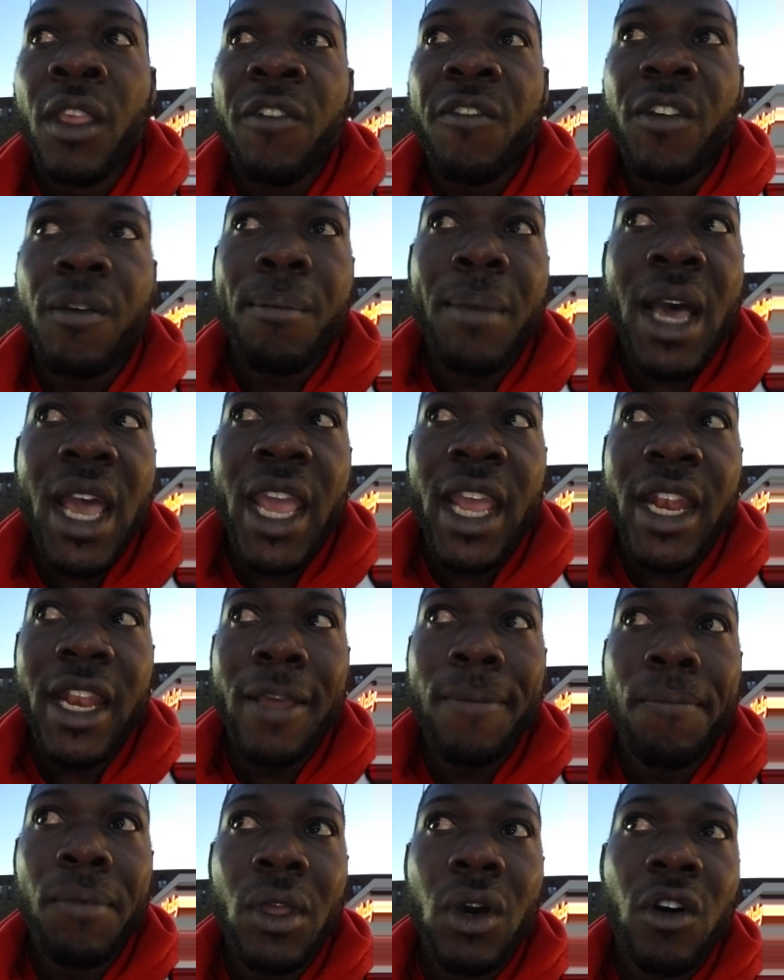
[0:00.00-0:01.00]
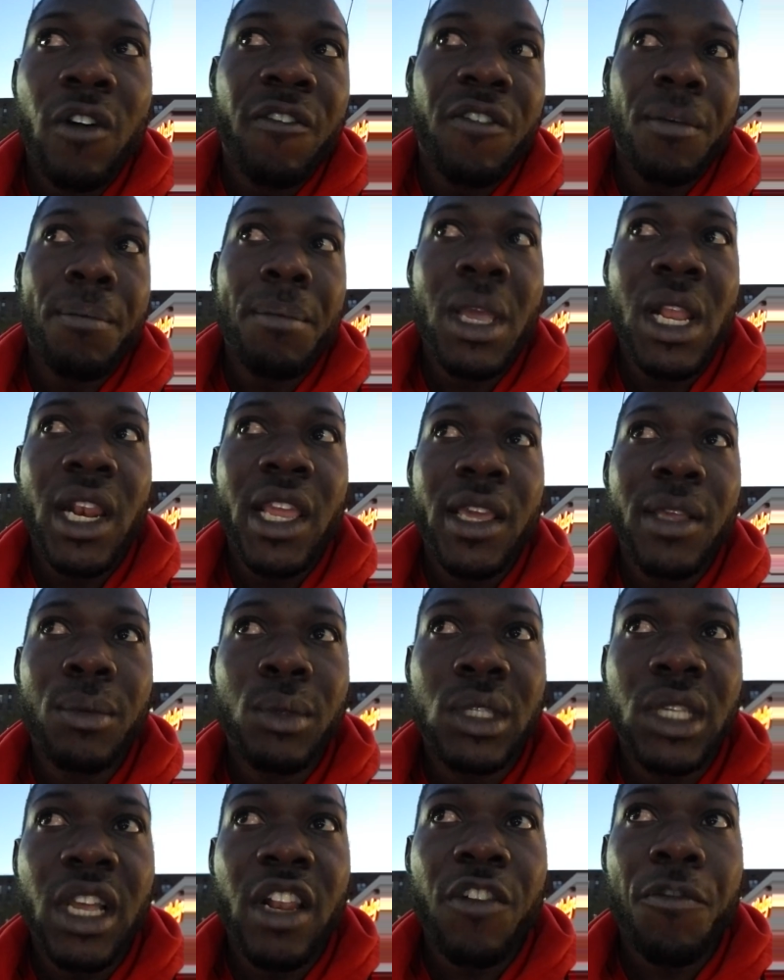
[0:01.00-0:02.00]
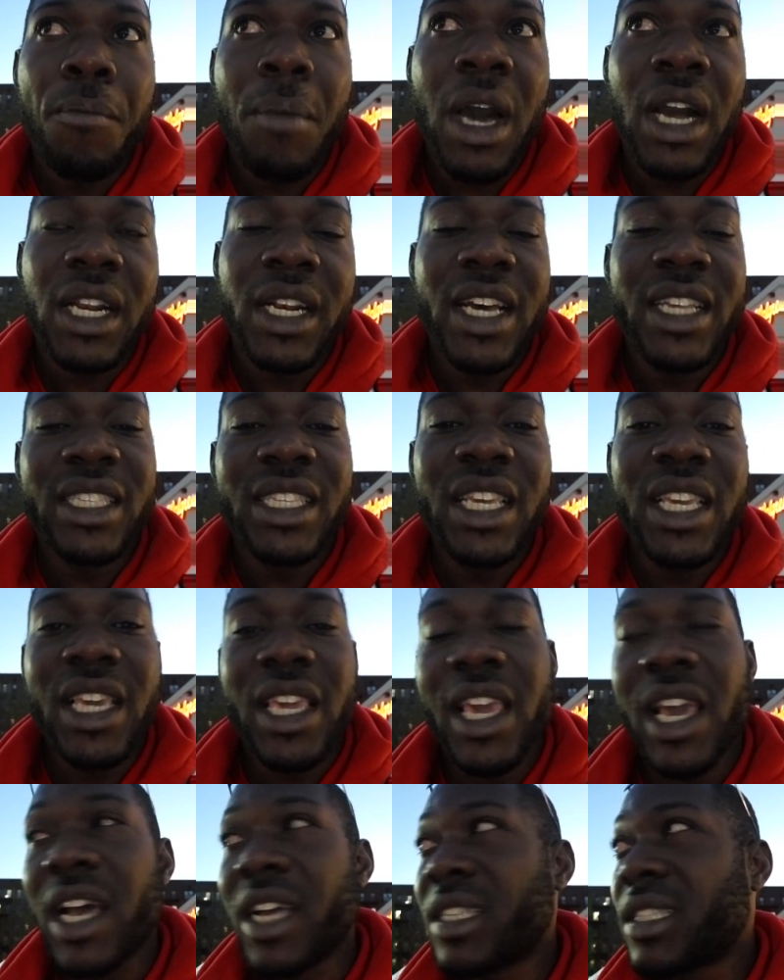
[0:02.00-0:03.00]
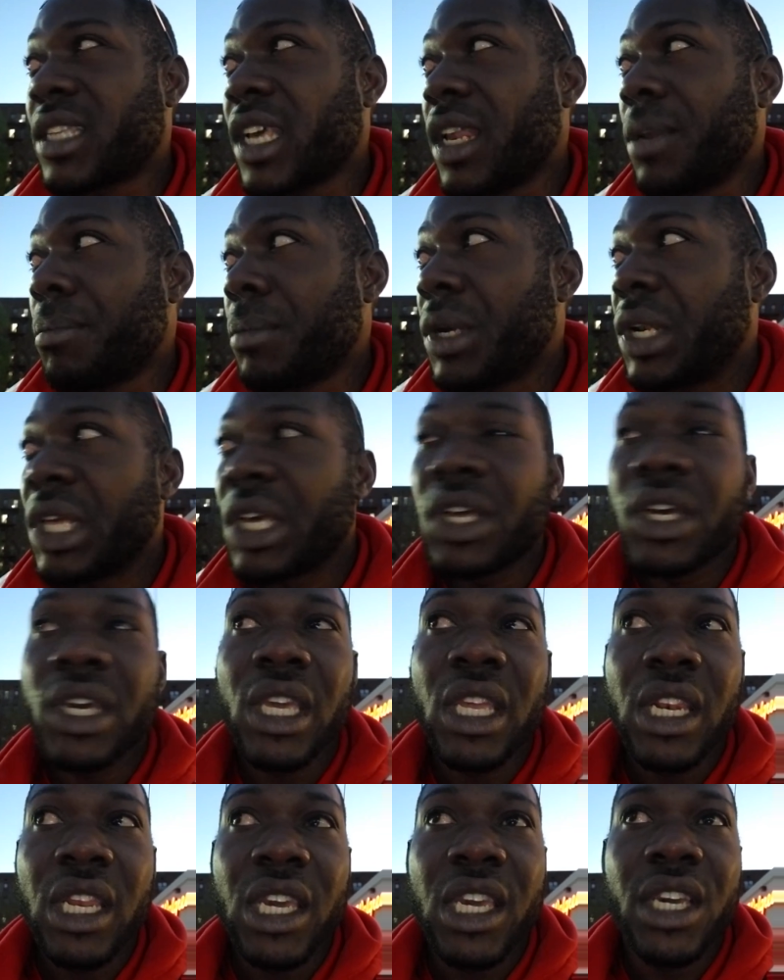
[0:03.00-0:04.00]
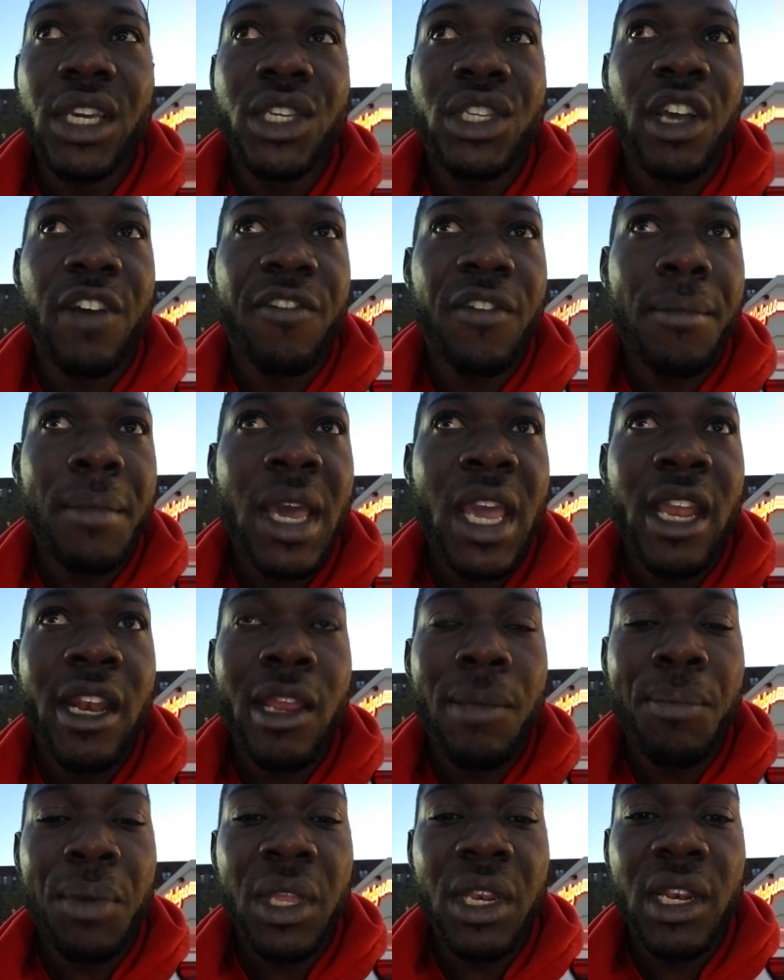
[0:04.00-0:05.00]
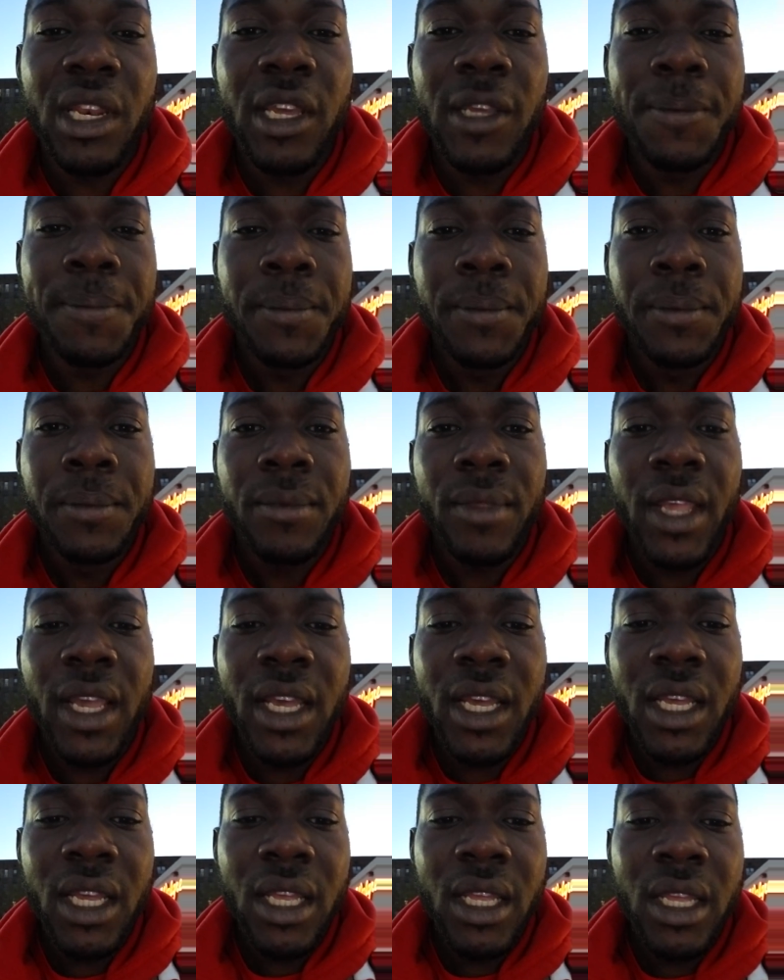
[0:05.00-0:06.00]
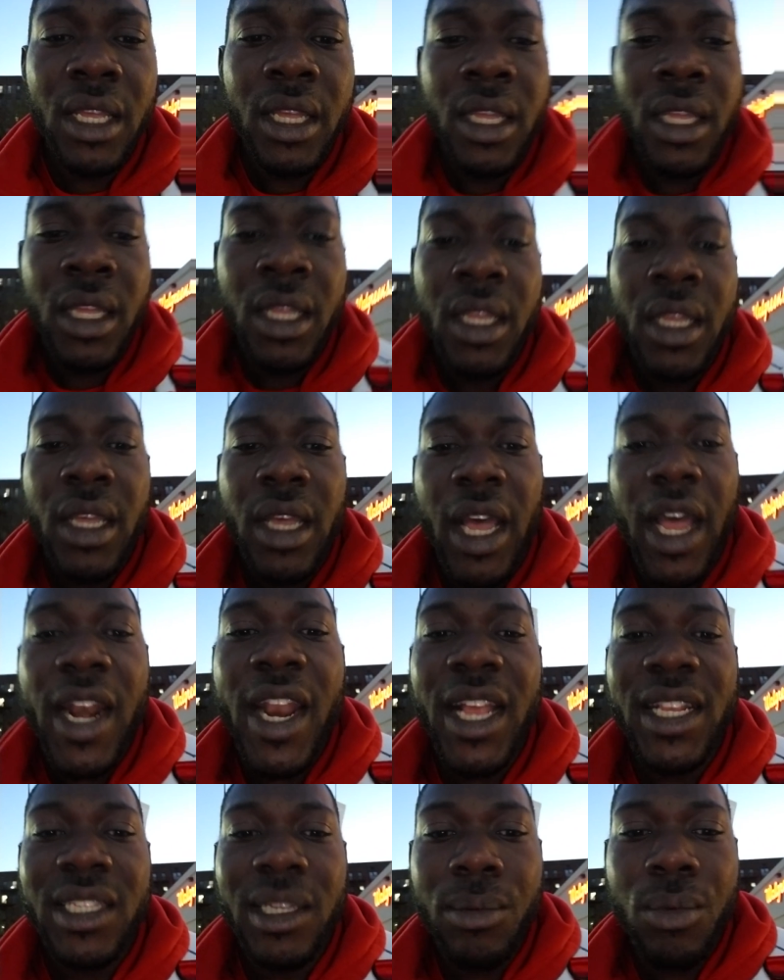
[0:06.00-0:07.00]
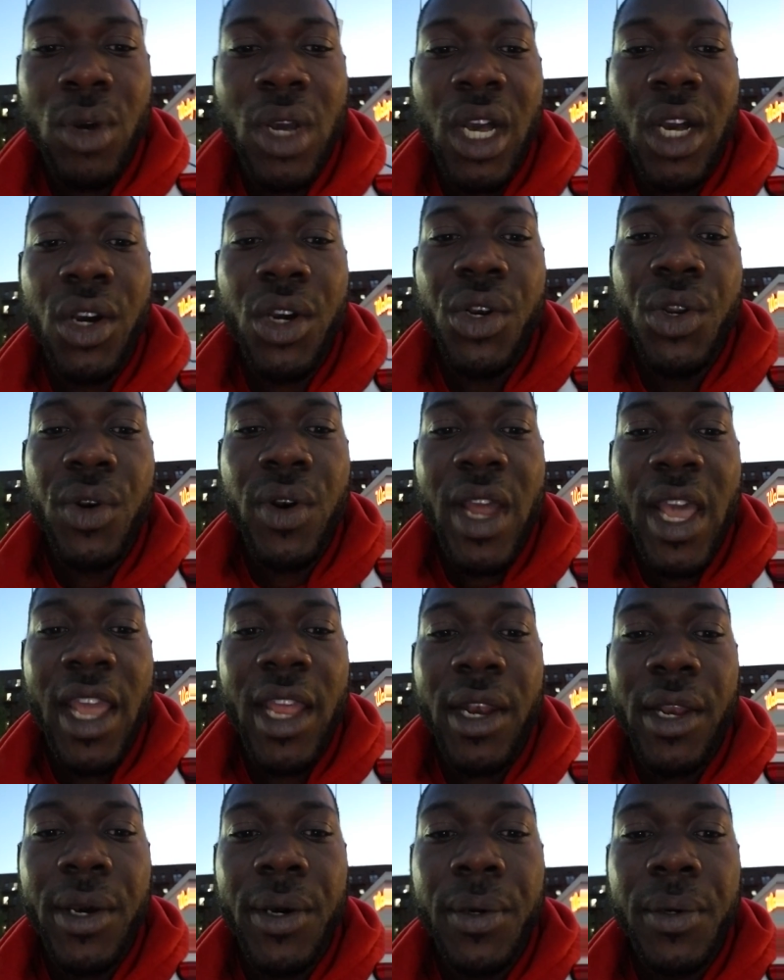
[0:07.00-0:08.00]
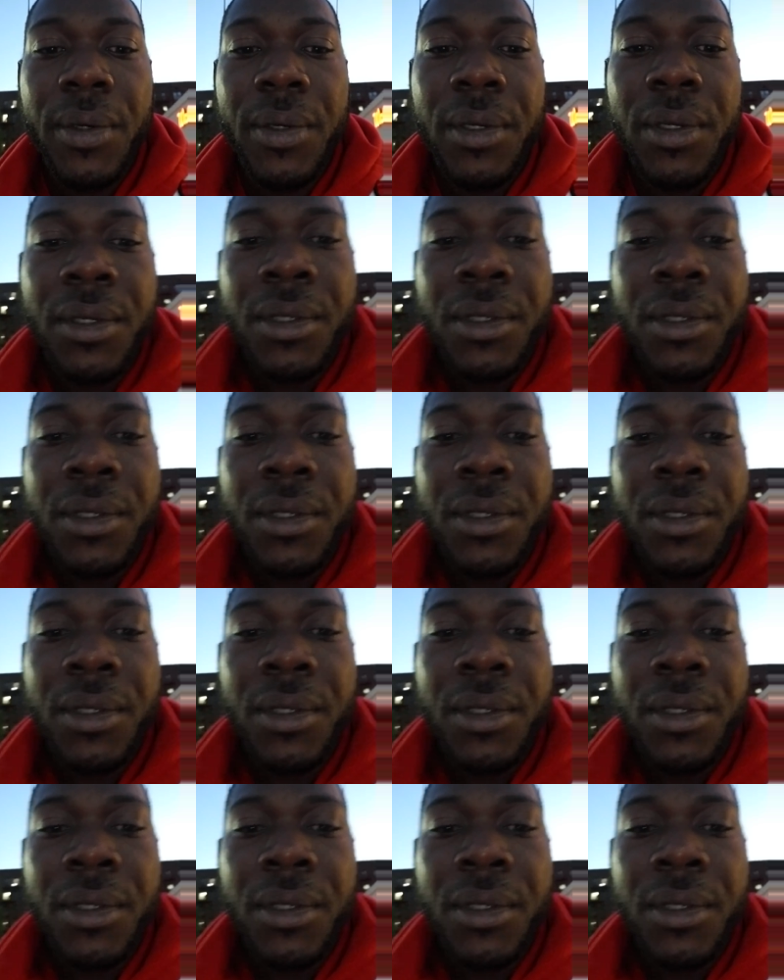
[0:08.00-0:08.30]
Fi mind him now. Fi build himself back. That thing can send money go get Nikisha fi mind the pitney. And that him want go do right now.